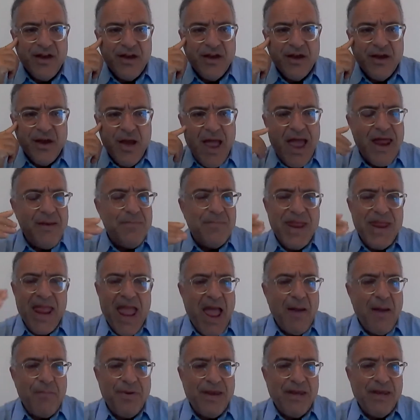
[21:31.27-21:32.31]
And be
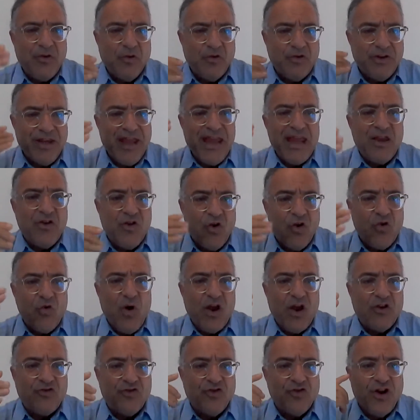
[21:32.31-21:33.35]
happy to take your
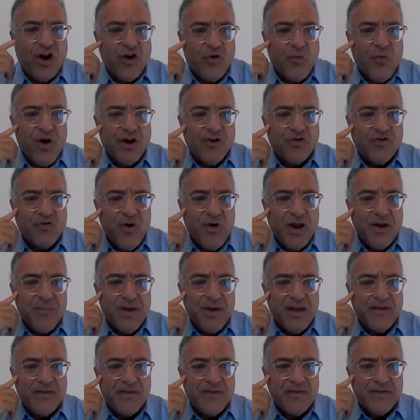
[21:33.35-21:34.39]
question on a one-to-one
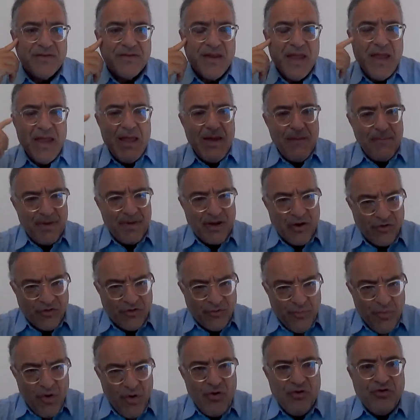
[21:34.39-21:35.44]
basis, because
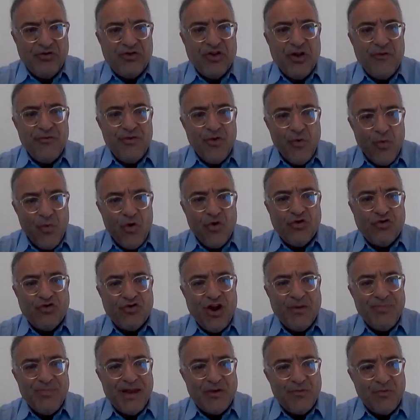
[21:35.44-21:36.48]
most of the
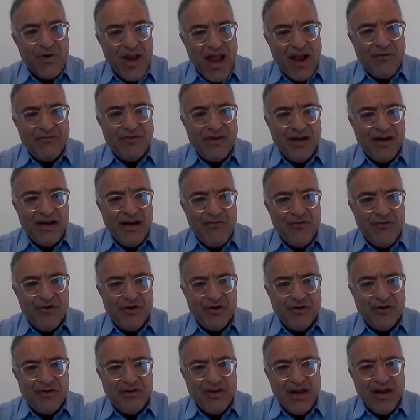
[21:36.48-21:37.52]
workshop that we have delivered